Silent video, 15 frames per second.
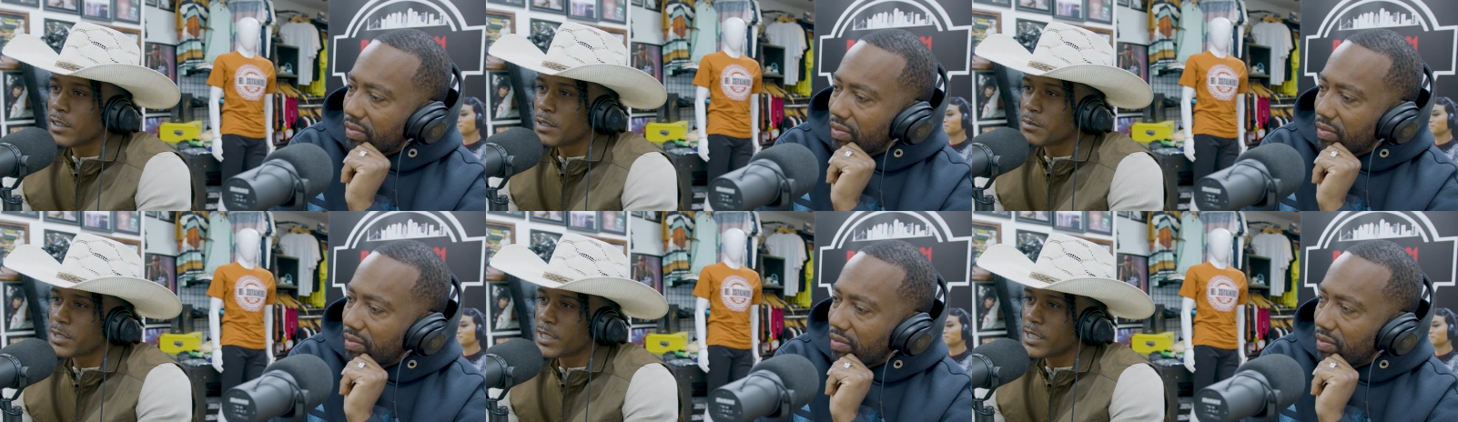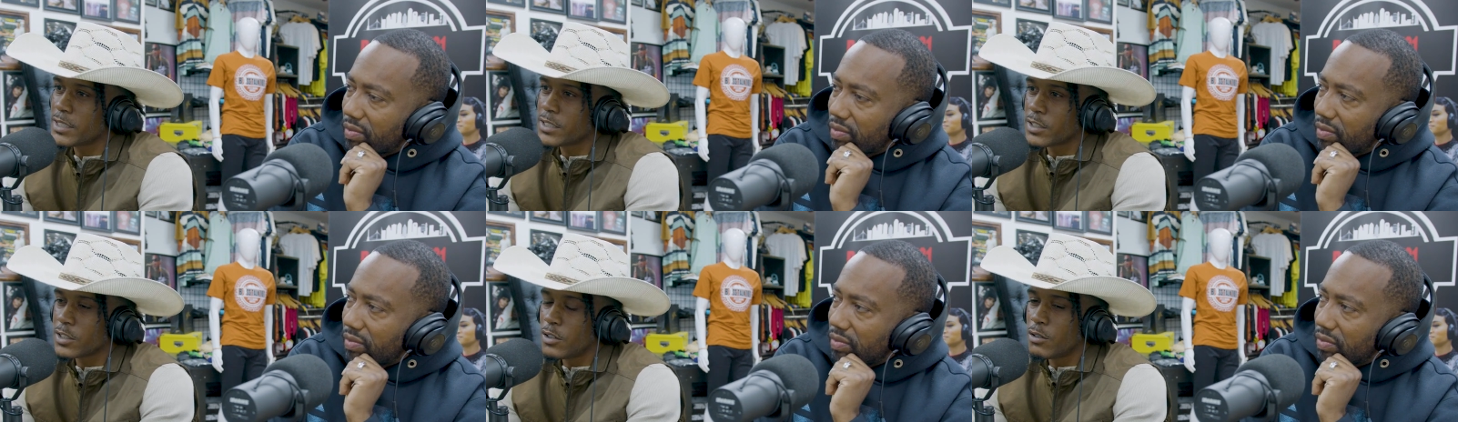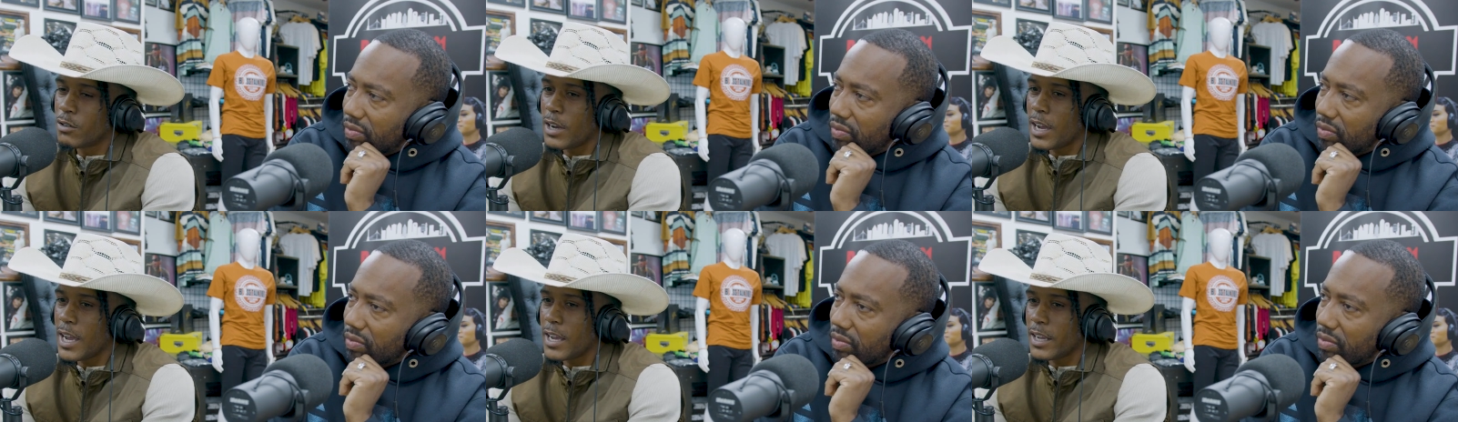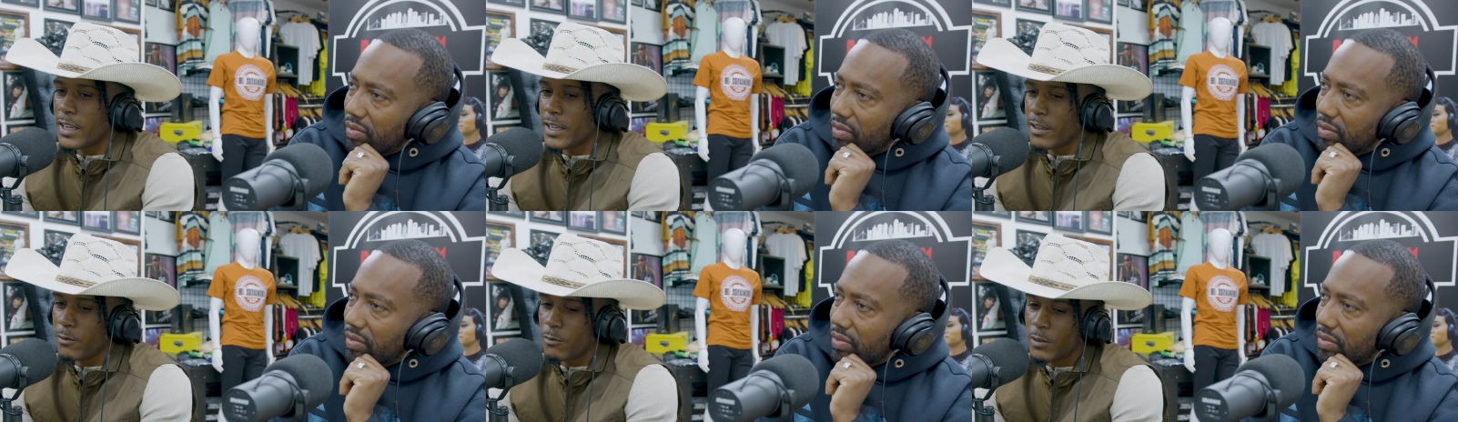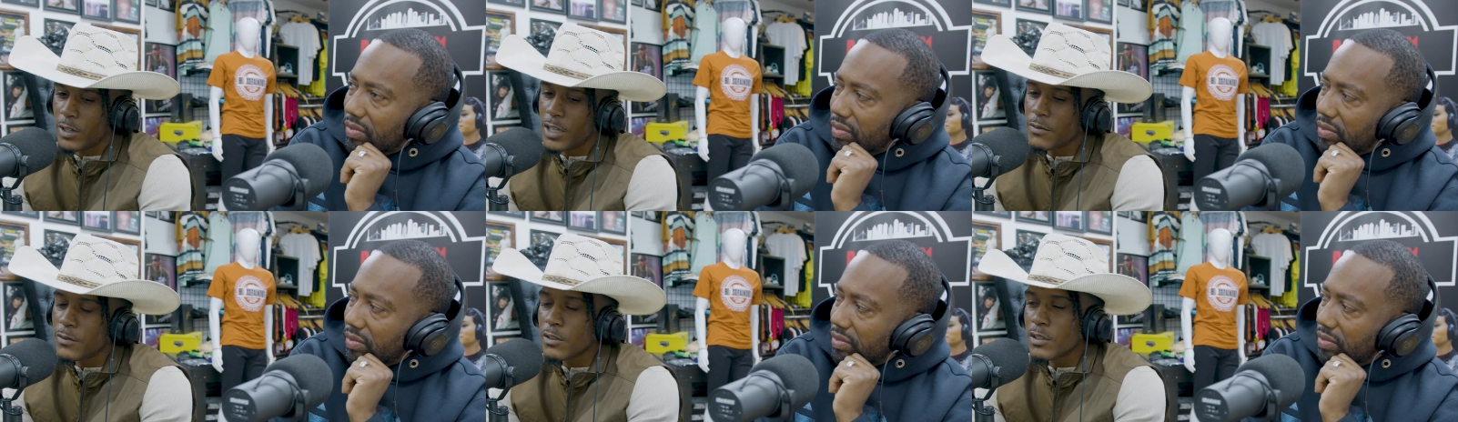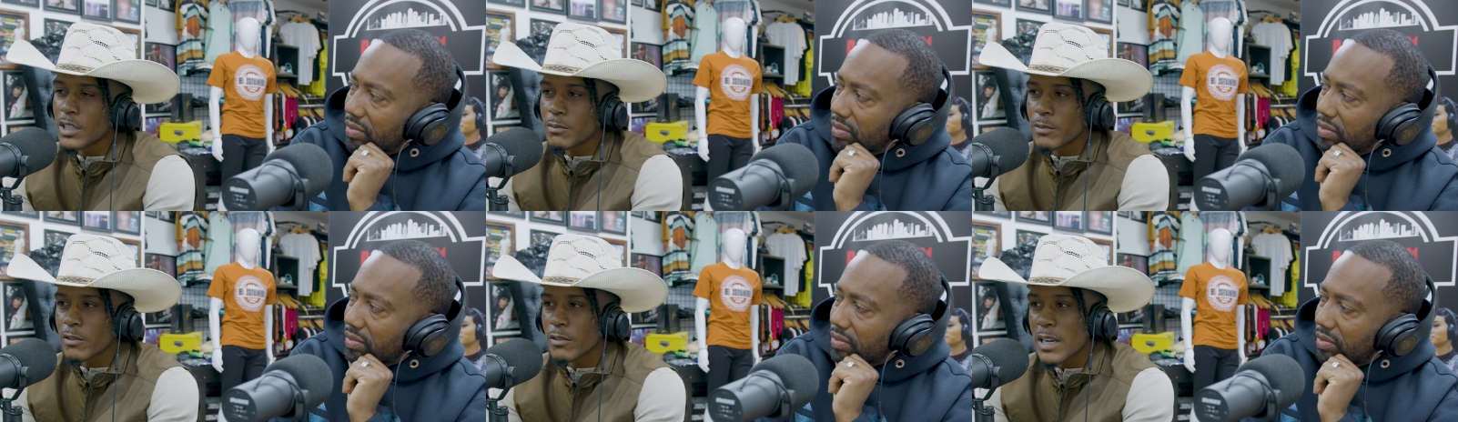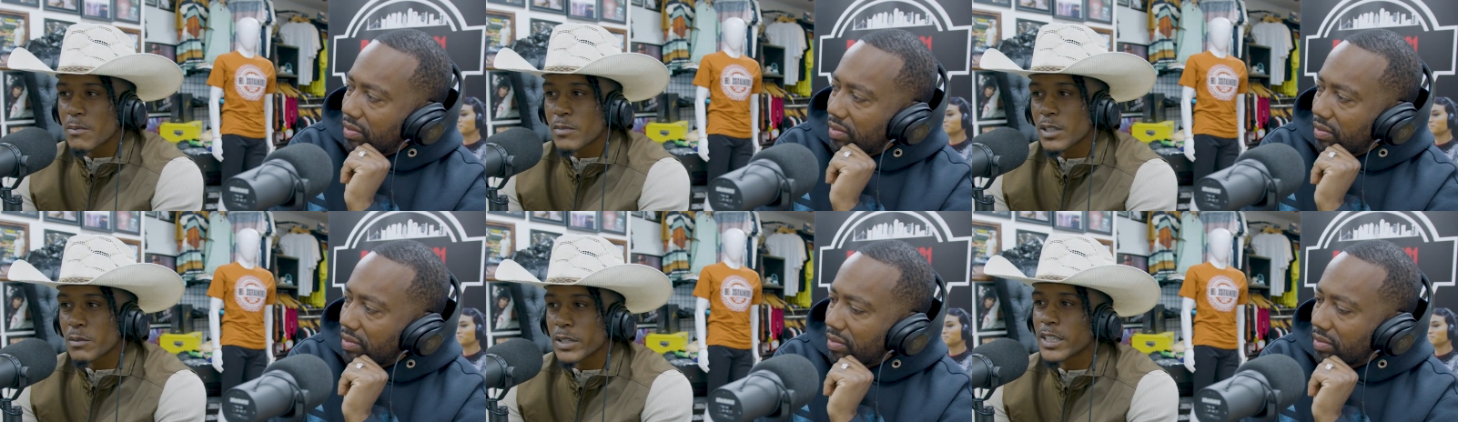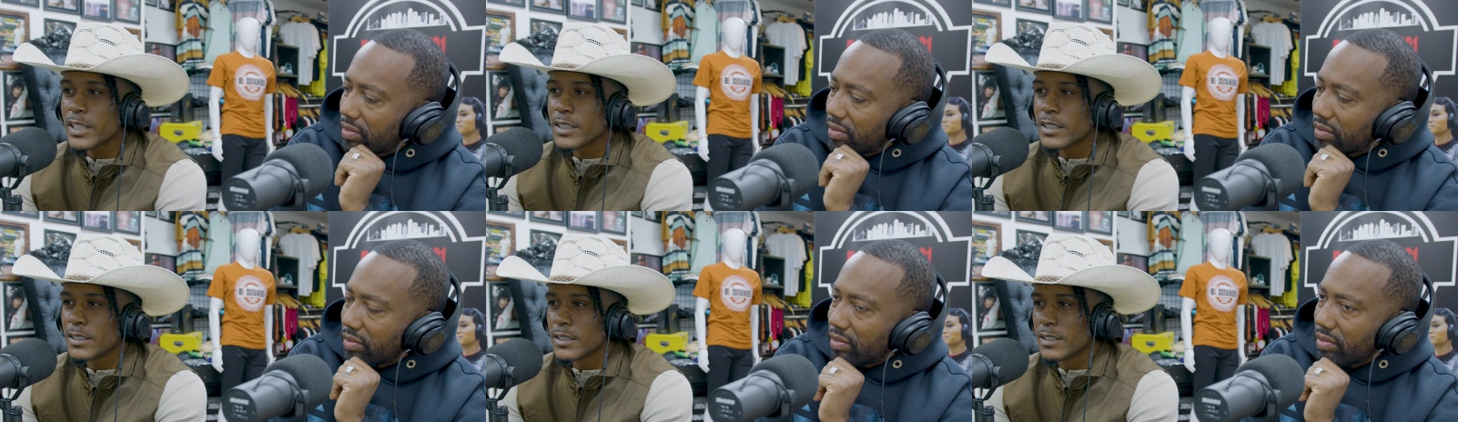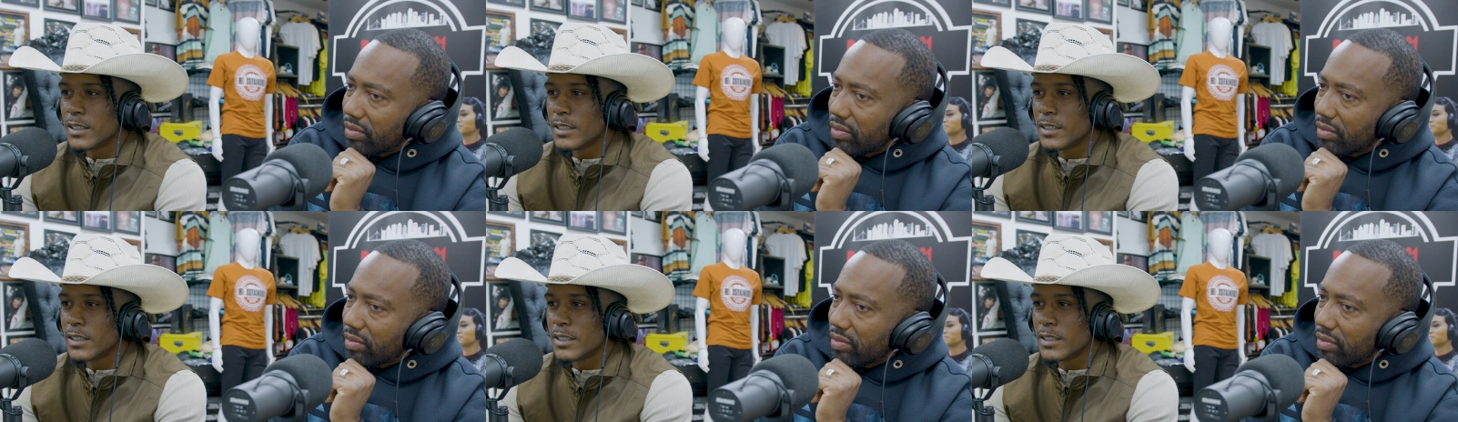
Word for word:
Speaker 1: You know what I'm saying? So, whatever you hear me rapping about